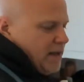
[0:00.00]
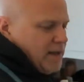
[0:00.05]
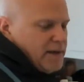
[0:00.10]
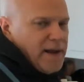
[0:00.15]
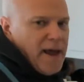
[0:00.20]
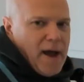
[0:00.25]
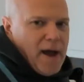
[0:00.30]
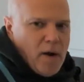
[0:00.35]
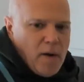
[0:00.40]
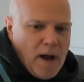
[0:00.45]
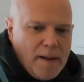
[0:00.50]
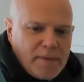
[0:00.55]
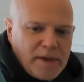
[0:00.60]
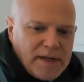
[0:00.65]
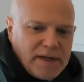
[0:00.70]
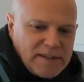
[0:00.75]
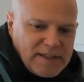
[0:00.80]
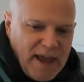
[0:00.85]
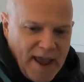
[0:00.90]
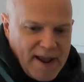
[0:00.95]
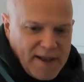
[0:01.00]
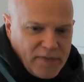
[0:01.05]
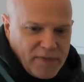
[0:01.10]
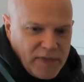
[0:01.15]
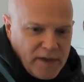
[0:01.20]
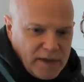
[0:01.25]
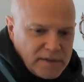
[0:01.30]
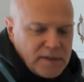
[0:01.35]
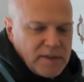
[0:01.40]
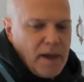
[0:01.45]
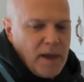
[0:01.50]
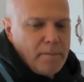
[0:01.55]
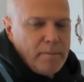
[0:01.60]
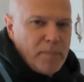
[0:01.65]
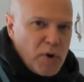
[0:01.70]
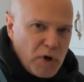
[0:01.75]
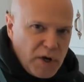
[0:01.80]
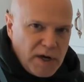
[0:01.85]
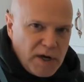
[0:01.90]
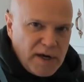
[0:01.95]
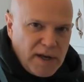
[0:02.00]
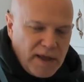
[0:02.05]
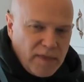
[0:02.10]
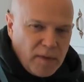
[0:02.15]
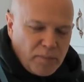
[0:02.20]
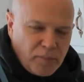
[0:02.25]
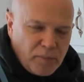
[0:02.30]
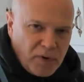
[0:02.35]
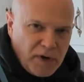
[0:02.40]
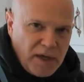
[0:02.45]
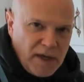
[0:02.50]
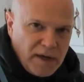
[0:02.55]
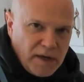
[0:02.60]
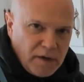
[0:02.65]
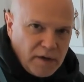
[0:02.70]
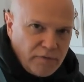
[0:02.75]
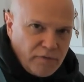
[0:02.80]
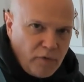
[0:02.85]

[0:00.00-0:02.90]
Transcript: Now I'm going to take this and put it in the preheated